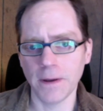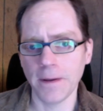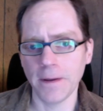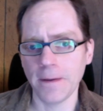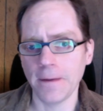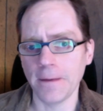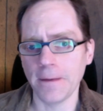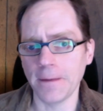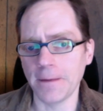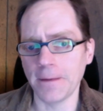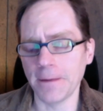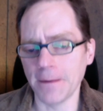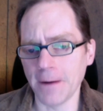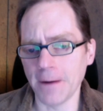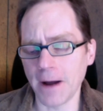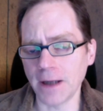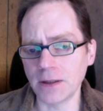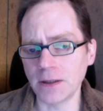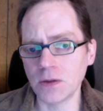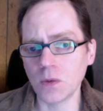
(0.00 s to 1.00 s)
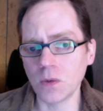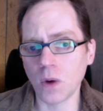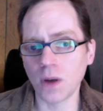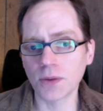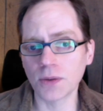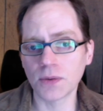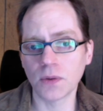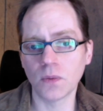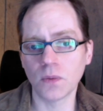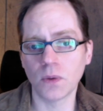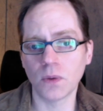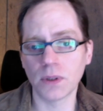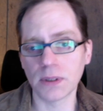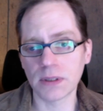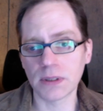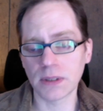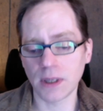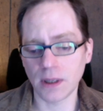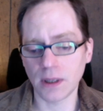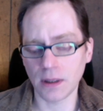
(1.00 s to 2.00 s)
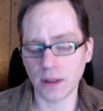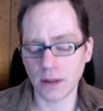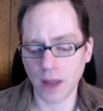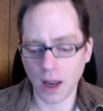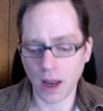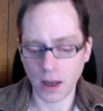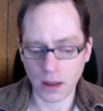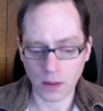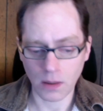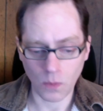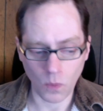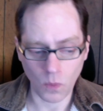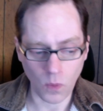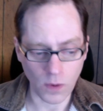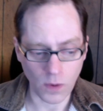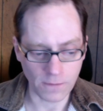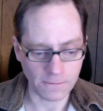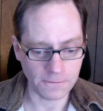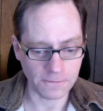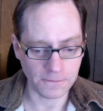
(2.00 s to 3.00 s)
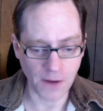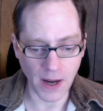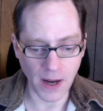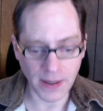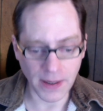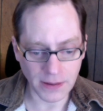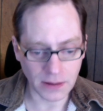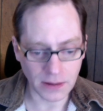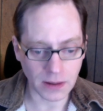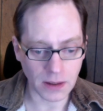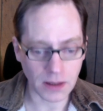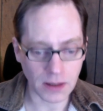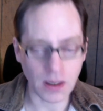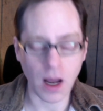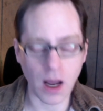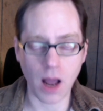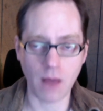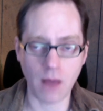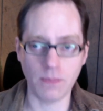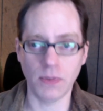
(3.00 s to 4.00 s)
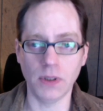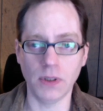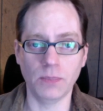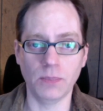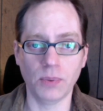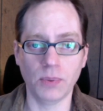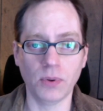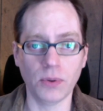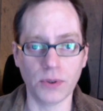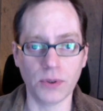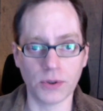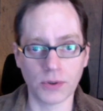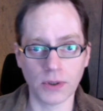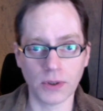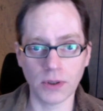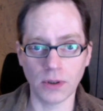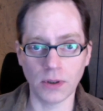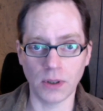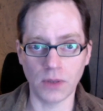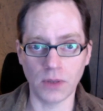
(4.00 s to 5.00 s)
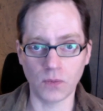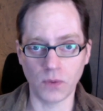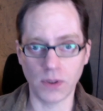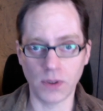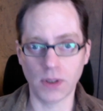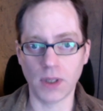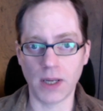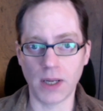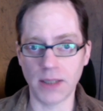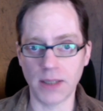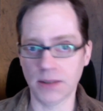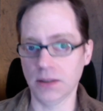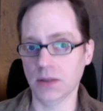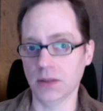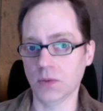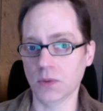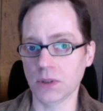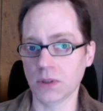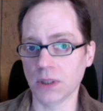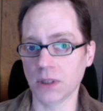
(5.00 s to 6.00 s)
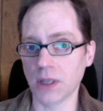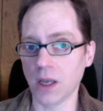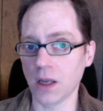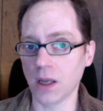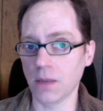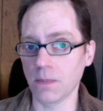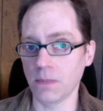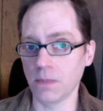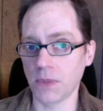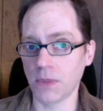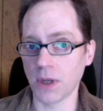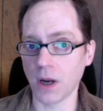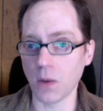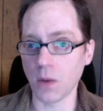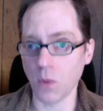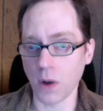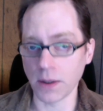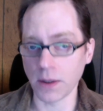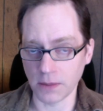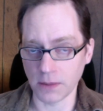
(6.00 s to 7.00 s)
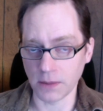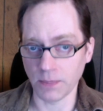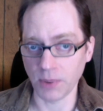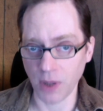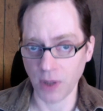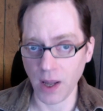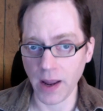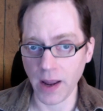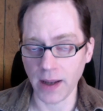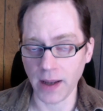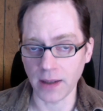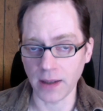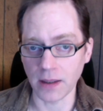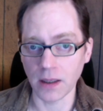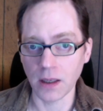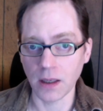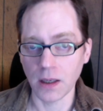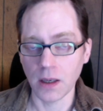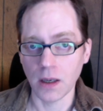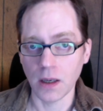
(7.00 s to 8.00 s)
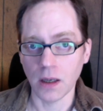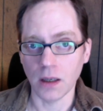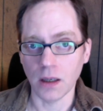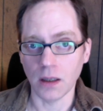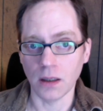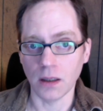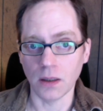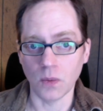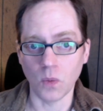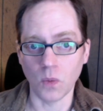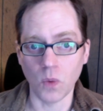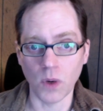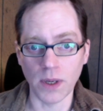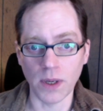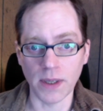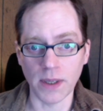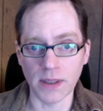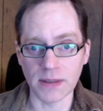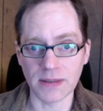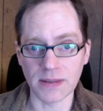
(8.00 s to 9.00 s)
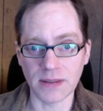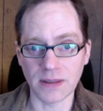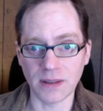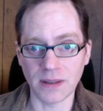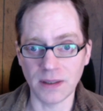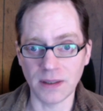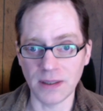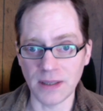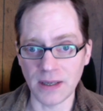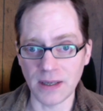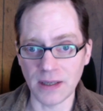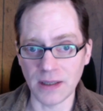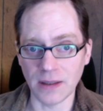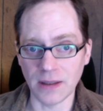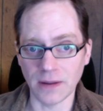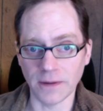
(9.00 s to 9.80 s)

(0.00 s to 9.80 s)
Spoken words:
I do also want to say that what finally got me to pull the trigger and realize this was a game that I wanted to play was the